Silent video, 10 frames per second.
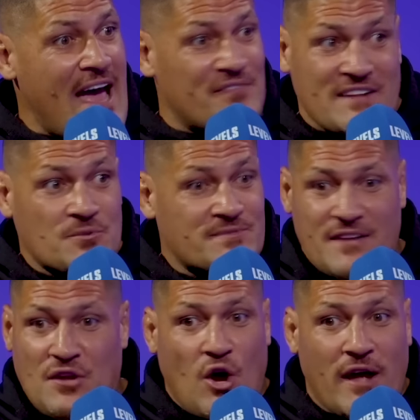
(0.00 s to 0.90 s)
out. Hey. That's what I'm
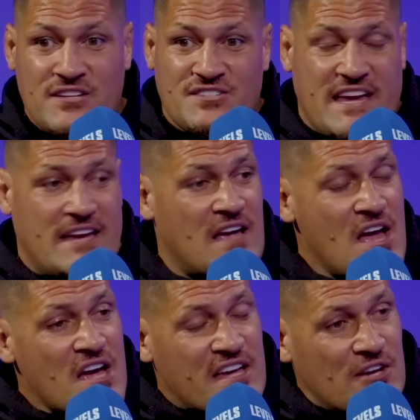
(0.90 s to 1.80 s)
saying. The guy just
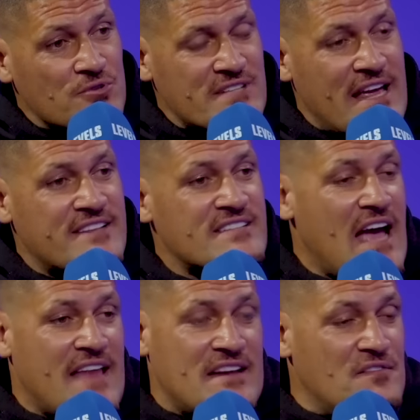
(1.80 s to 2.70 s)
kills legs
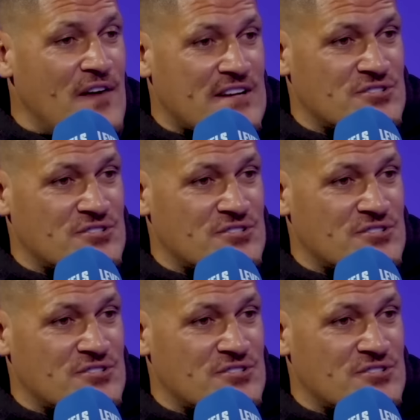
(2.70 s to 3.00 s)
and then he fucks